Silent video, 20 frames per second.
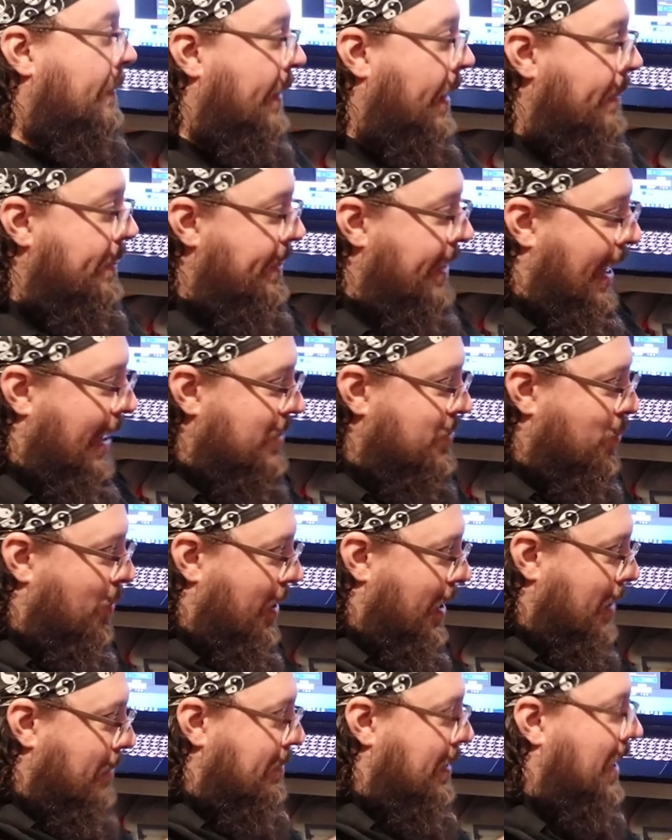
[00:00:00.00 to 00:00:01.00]
And that's
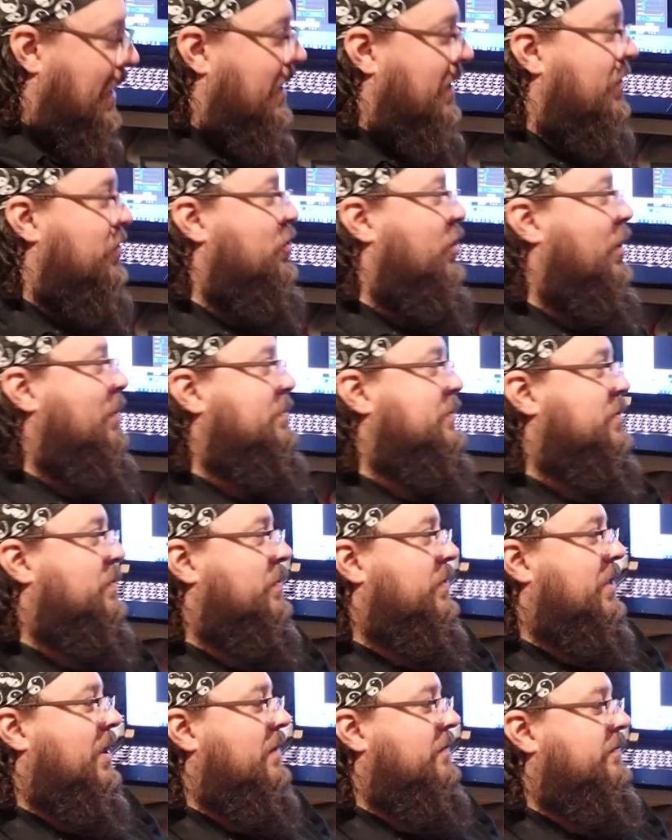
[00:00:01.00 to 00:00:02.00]
what I mean in terms
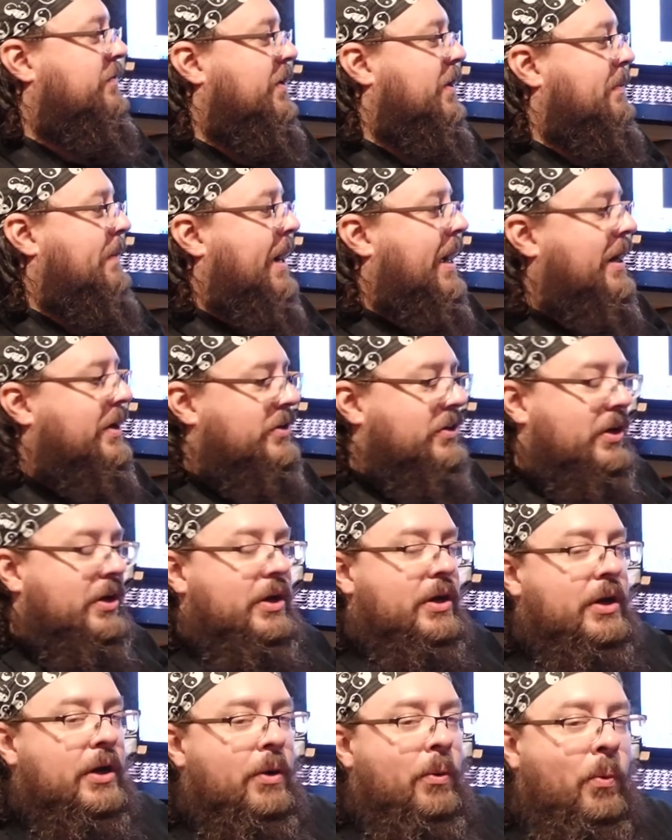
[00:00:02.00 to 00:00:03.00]
of that film. I had to
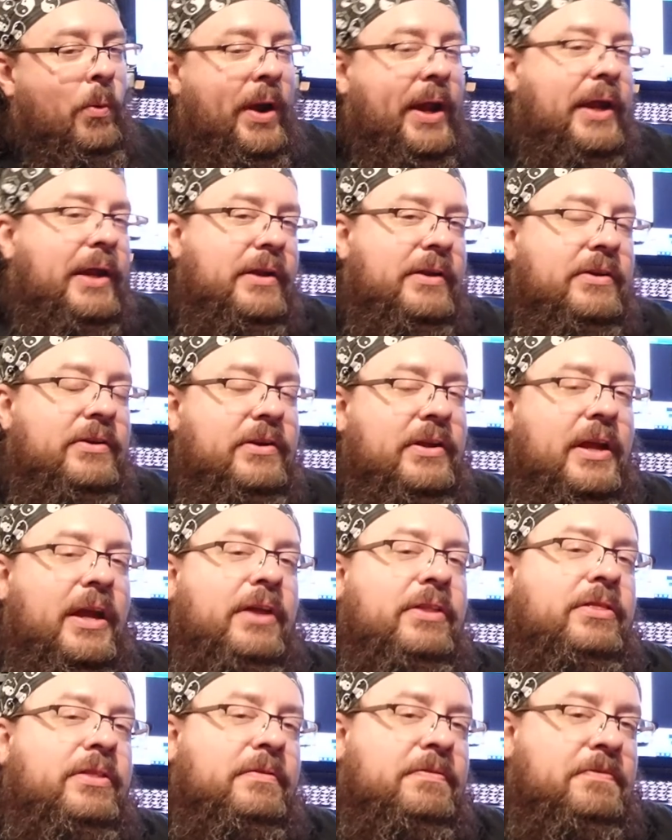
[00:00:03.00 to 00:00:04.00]
wait to
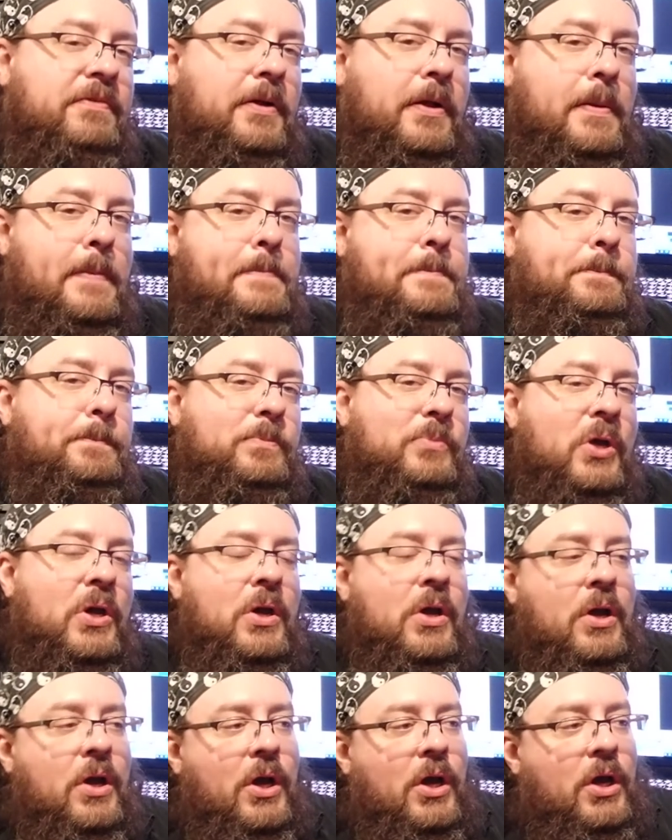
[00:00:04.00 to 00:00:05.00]
get the film.
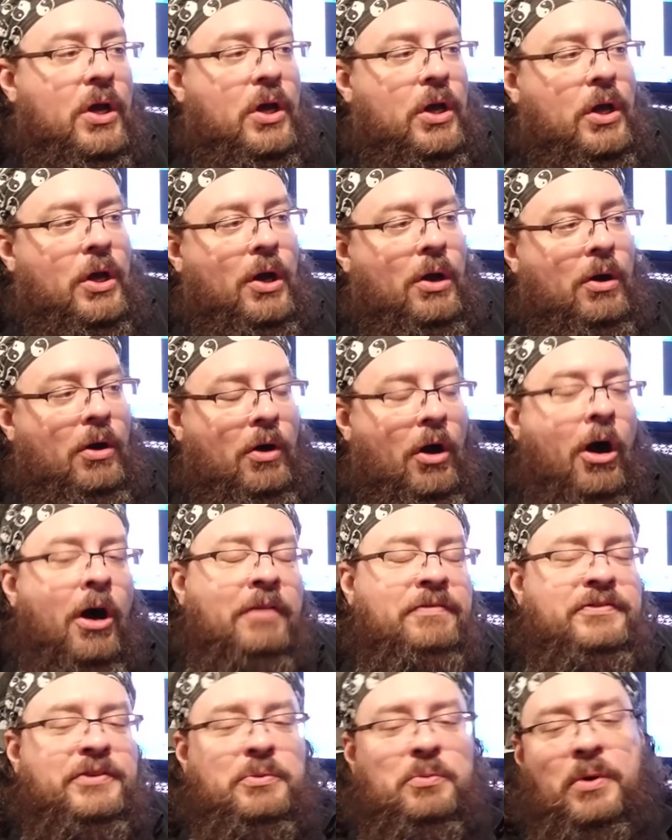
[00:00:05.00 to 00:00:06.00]

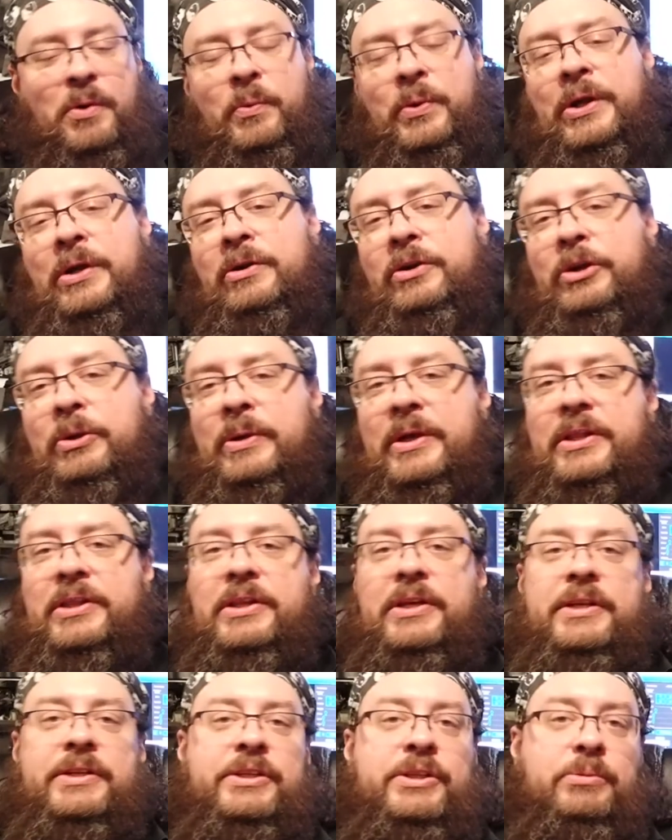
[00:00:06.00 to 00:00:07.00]
Often when we are doing
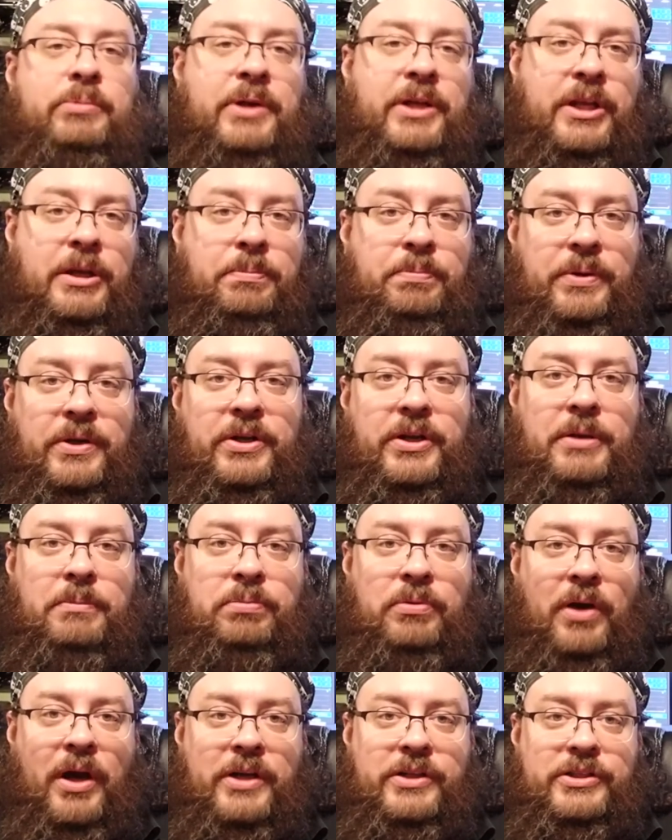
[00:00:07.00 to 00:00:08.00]
these 3D printing
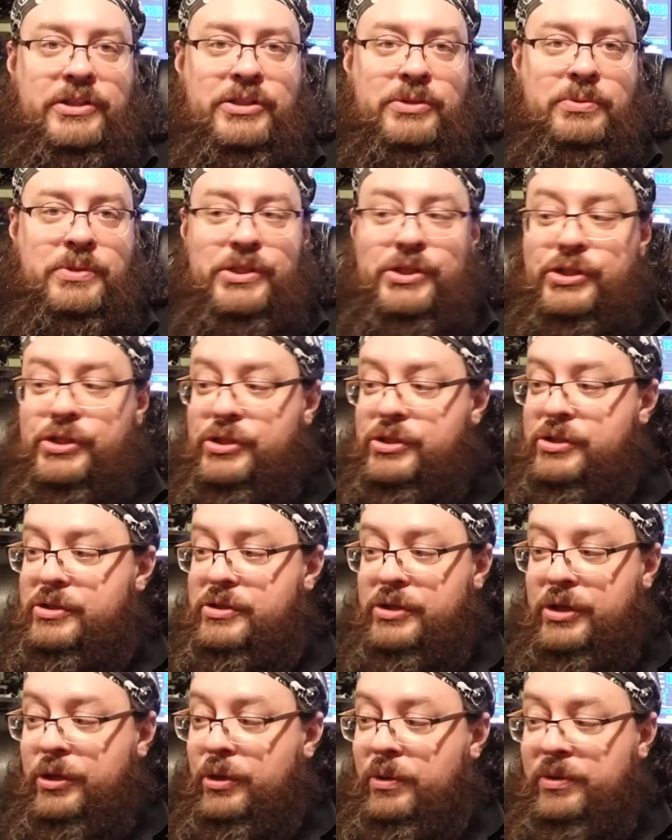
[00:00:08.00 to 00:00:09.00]
projects, which,
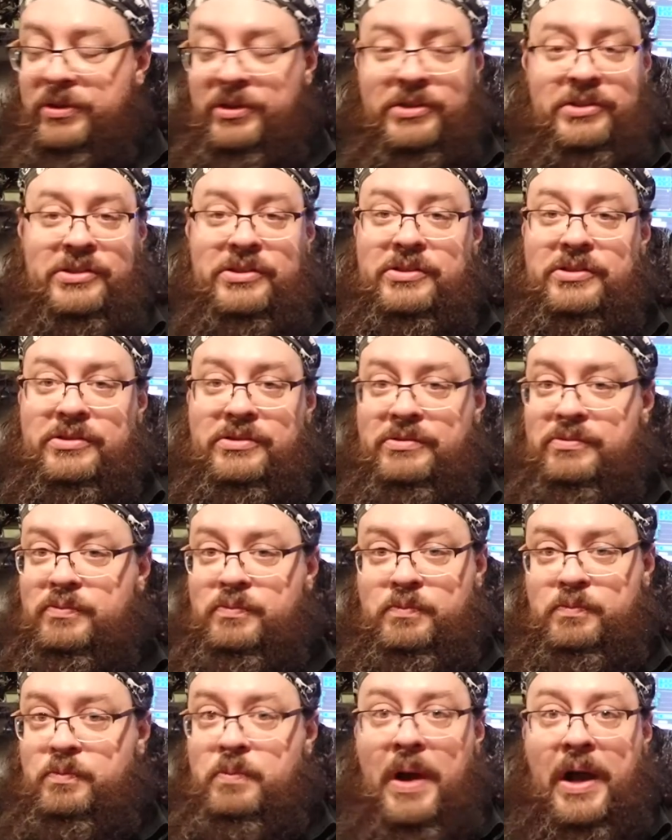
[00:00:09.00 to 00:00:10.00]
you know, this is
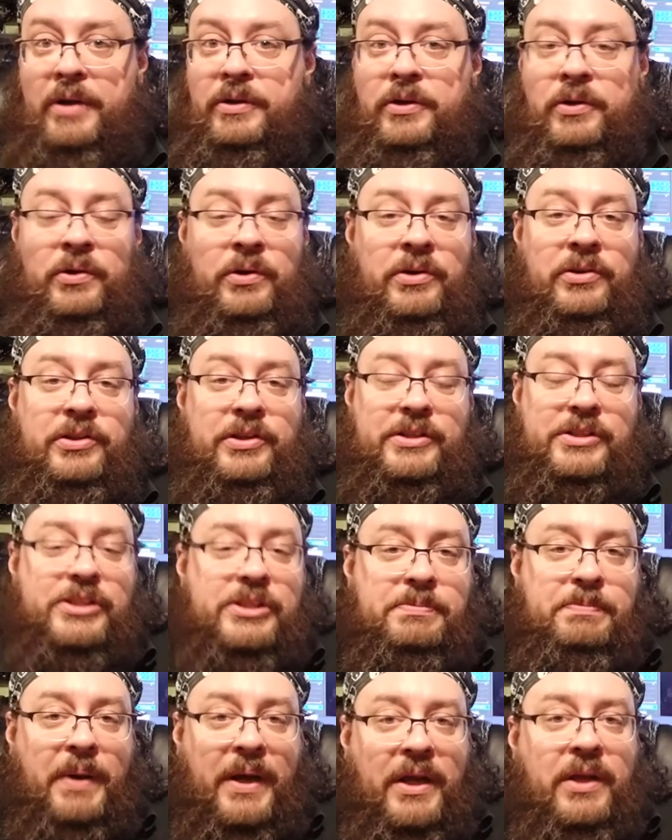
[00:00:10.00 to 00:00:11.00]
how you learn things,
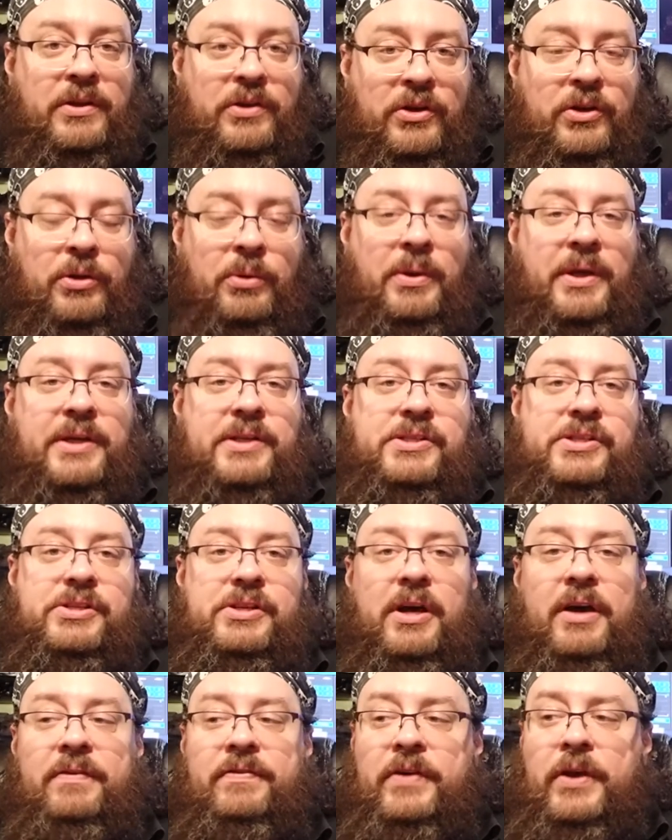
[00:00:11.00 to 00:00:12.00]
is by doing
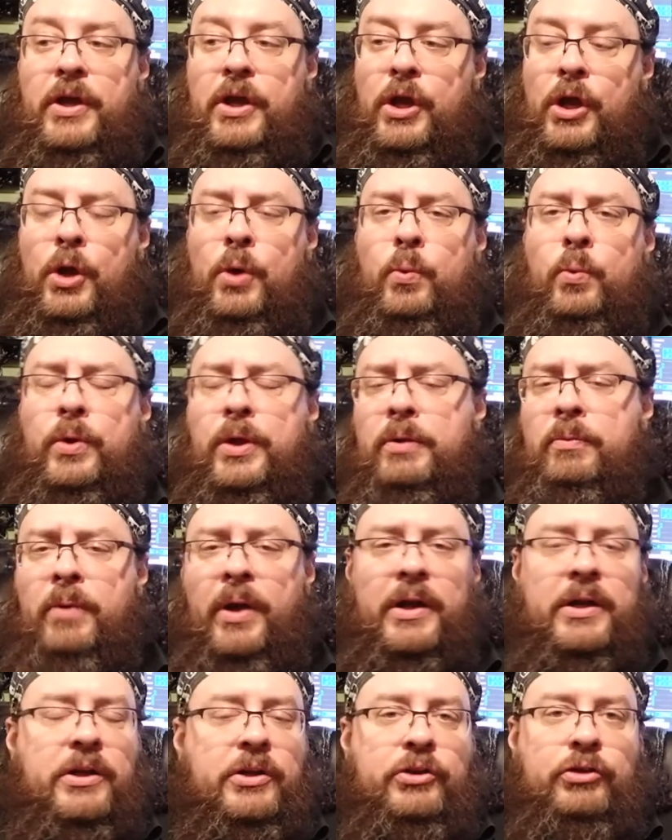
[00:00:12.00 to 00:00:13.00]
stuff, we
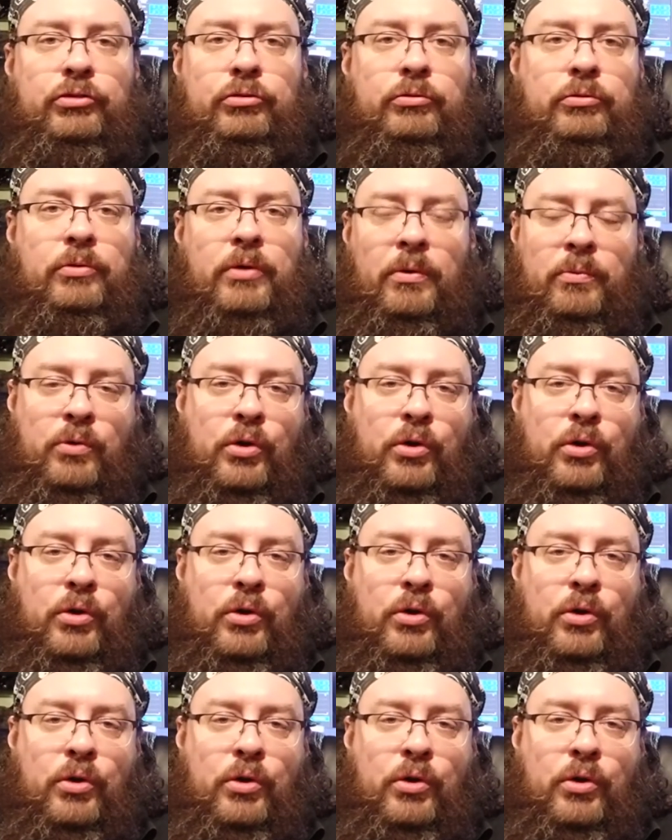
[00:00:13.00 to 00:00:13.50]
run into a